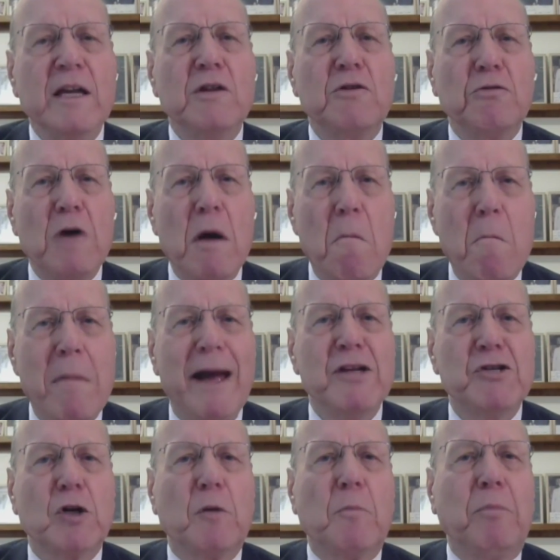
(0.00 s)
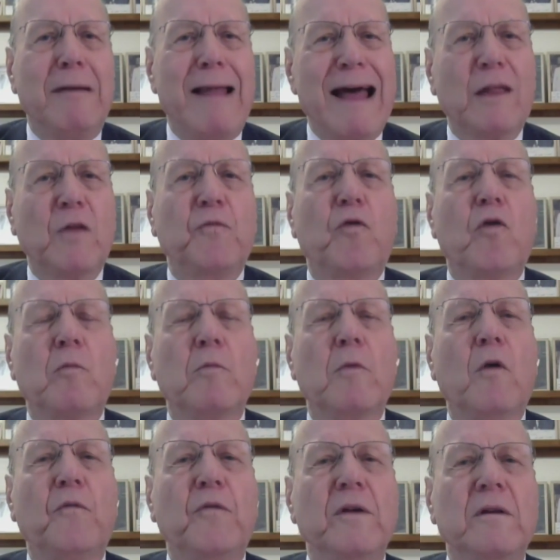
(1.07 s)
into a major
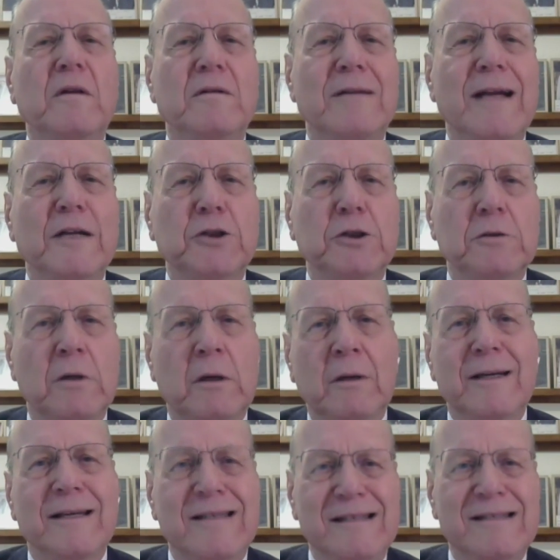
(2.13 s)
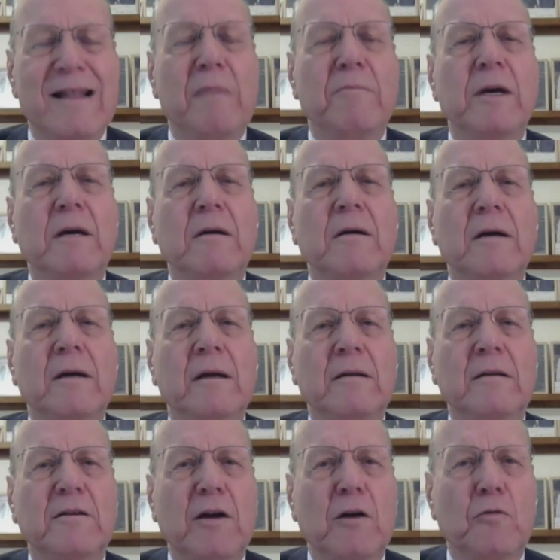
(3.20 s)
platform of international Islamic
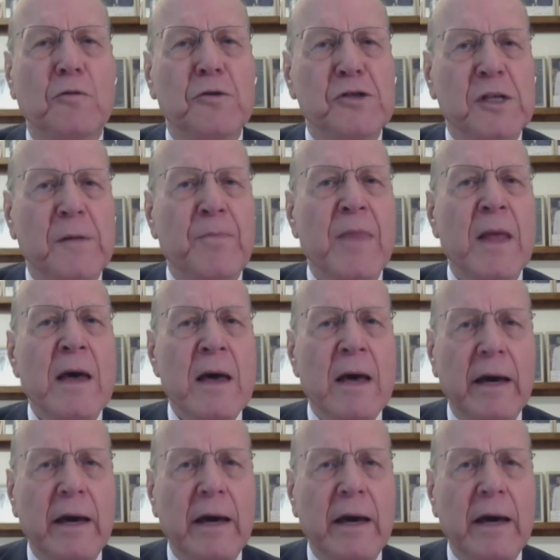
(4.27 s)
uh, terrorism,